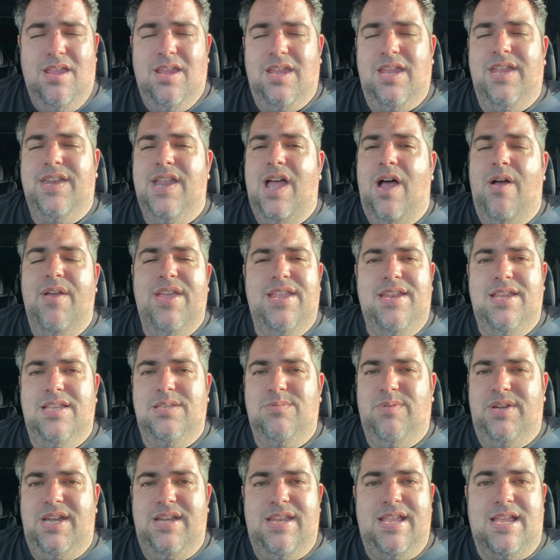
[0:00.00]
You know, it
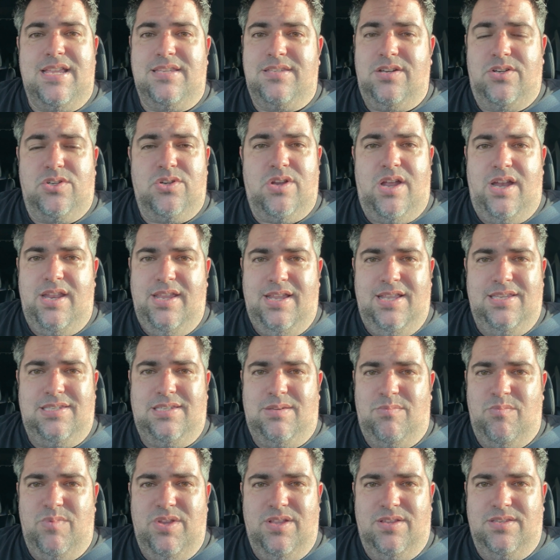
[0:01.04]
is what it is. They're trying to get
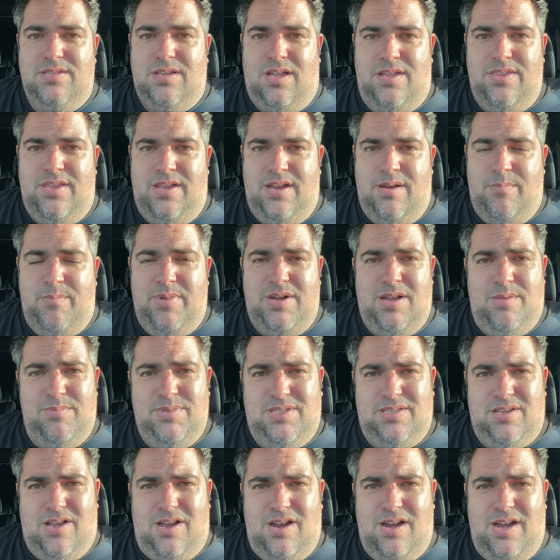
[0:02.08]
some wheels on there, but I'm
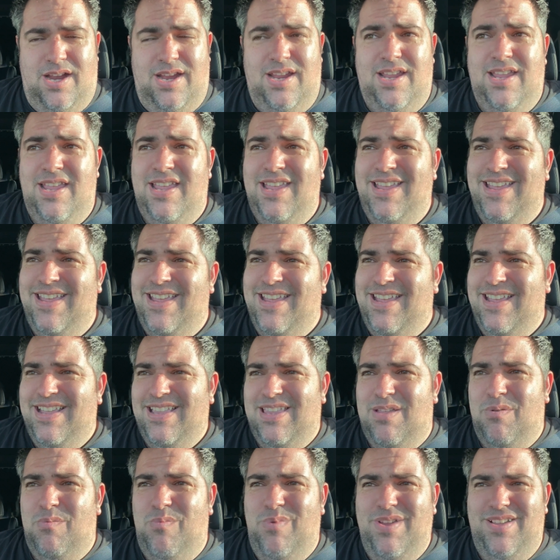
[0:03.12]
sorry.
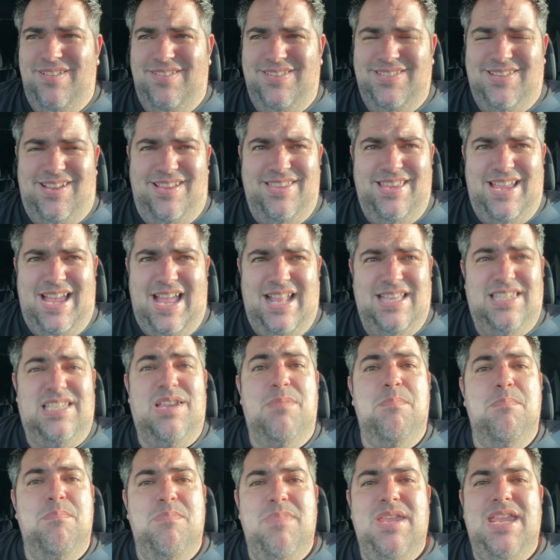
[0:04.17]
The wheels on that,
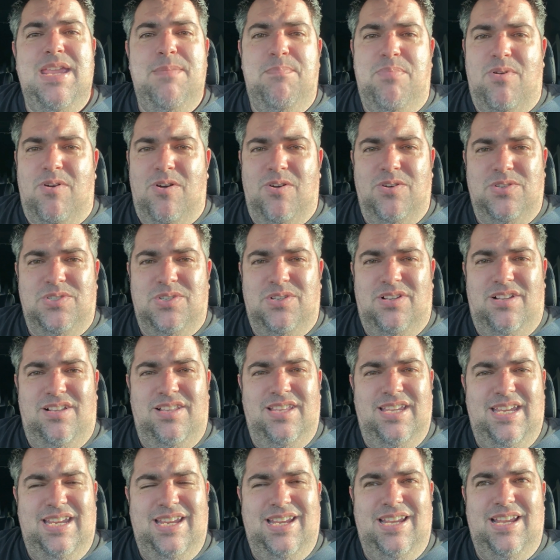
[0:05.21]
to me
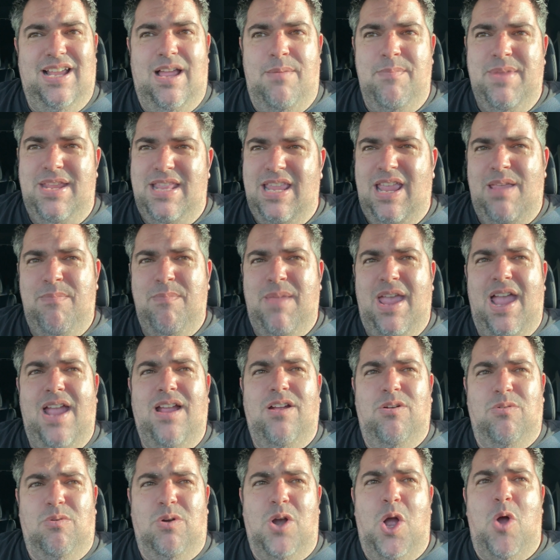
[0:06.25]
personally, I mean, they
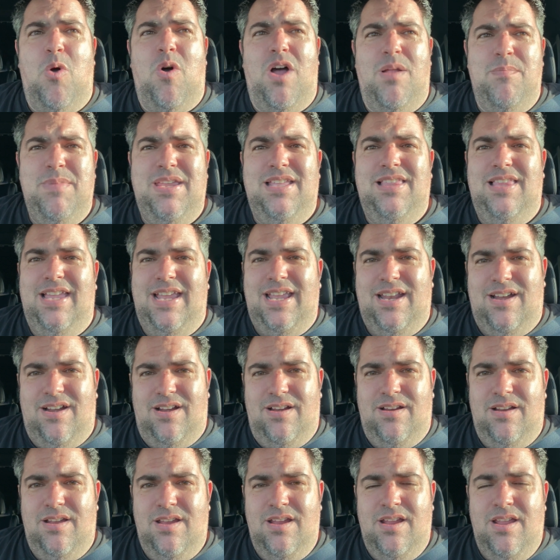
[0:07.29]
might grow on me
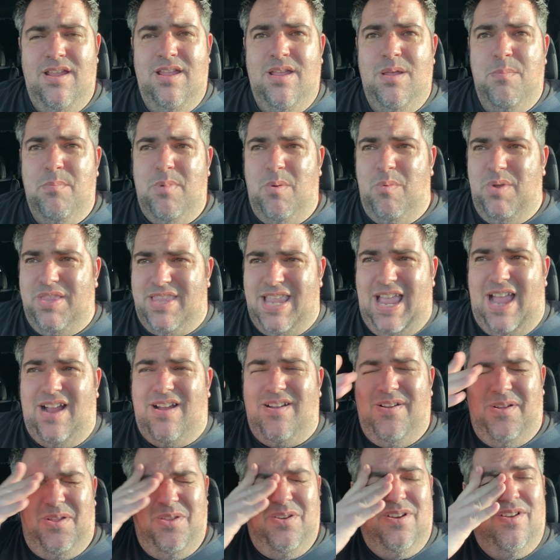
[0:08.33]
later, but with that
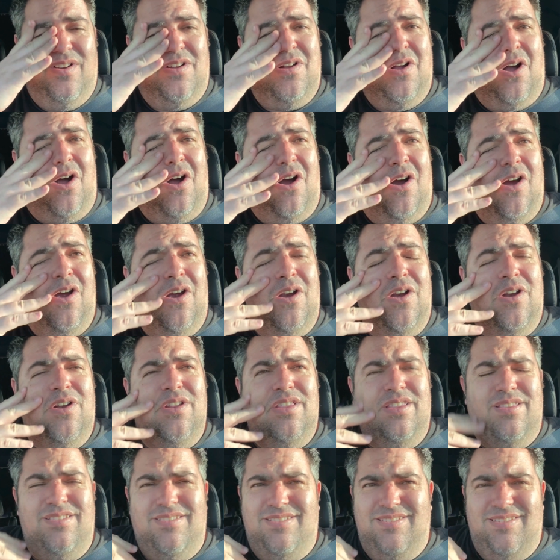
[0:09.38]
color of car
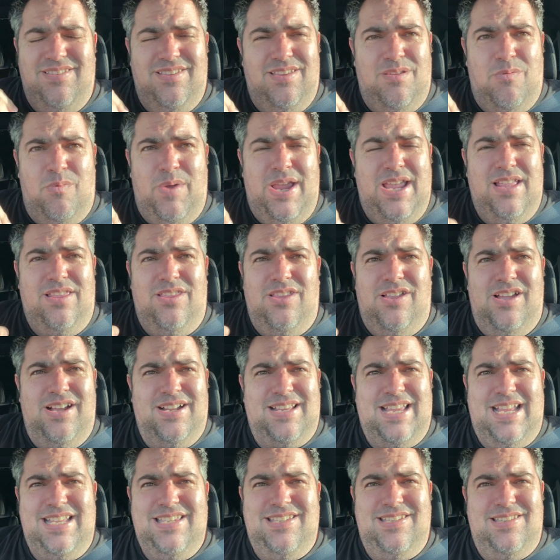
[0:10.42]
and the way it
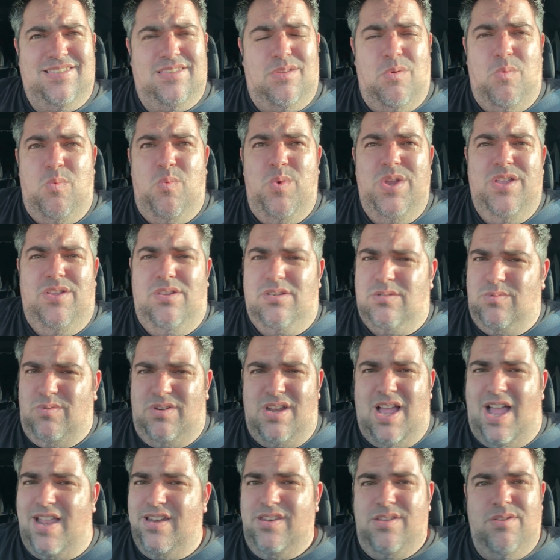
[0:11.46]
looked, the wheels were
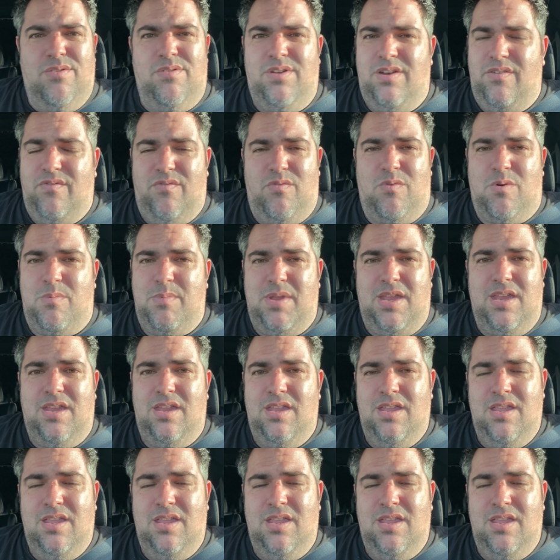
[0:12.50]
not doing it for me.